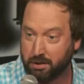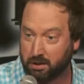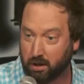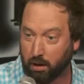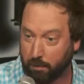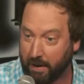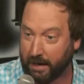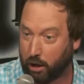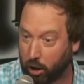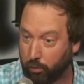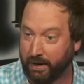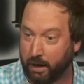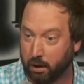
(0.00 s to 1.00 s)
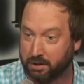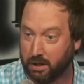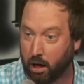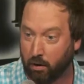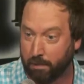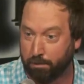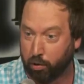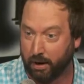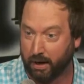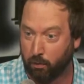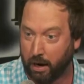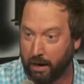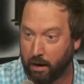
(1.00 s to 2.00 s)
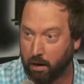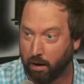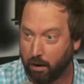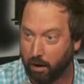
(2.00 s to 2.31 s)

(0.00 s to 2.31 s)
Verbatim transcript: so my career's going pretty well.